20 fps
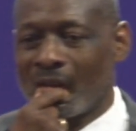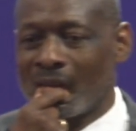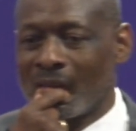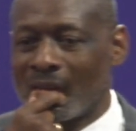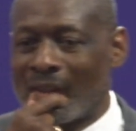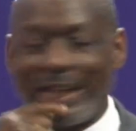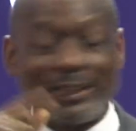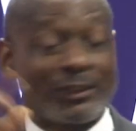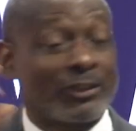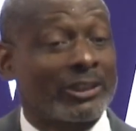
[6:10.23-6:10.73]

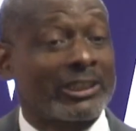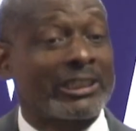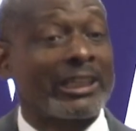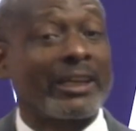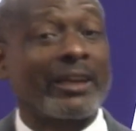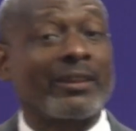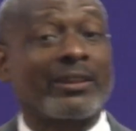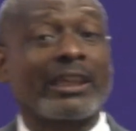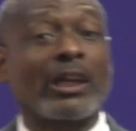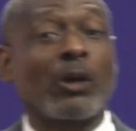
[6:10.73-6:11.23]
That's the
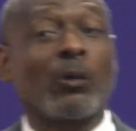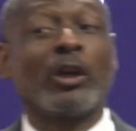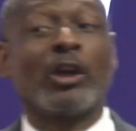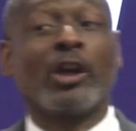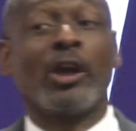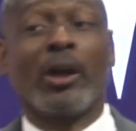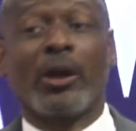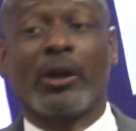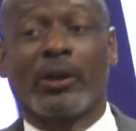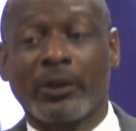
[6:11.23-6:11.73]
second thing we
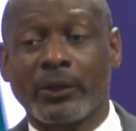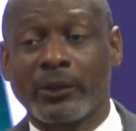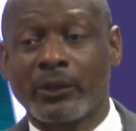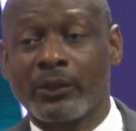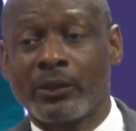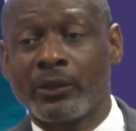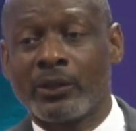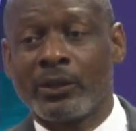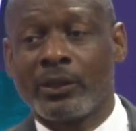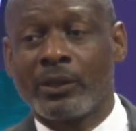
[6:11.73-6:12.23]
learn
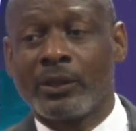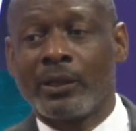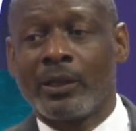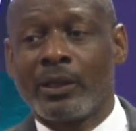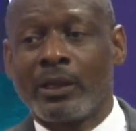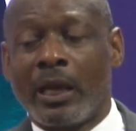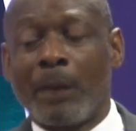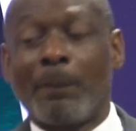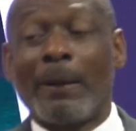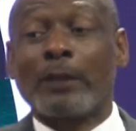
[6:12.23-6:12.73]

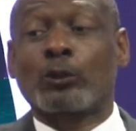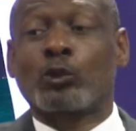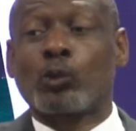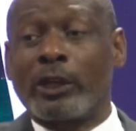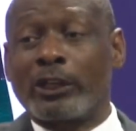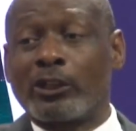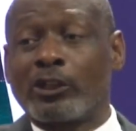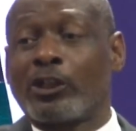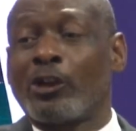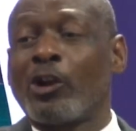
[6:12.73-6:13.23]
about
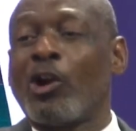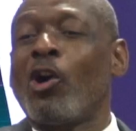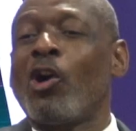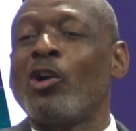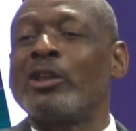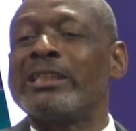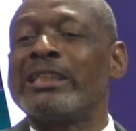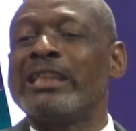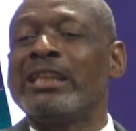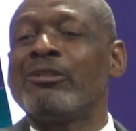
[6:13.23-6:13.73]
when
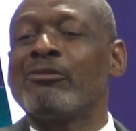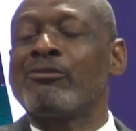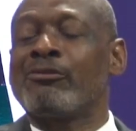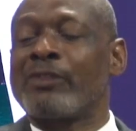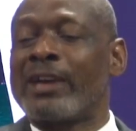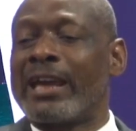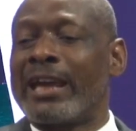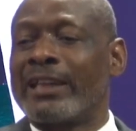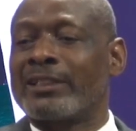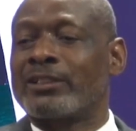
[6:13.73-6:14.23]
God
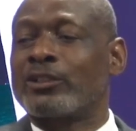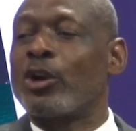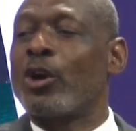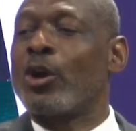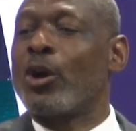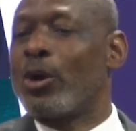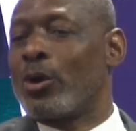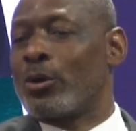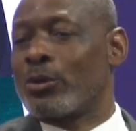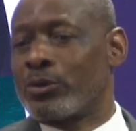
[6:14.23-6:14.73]
invades
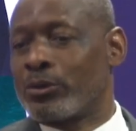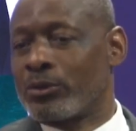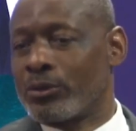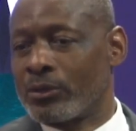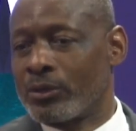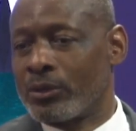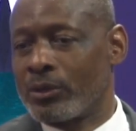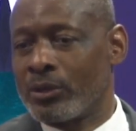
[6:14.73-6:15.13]
earth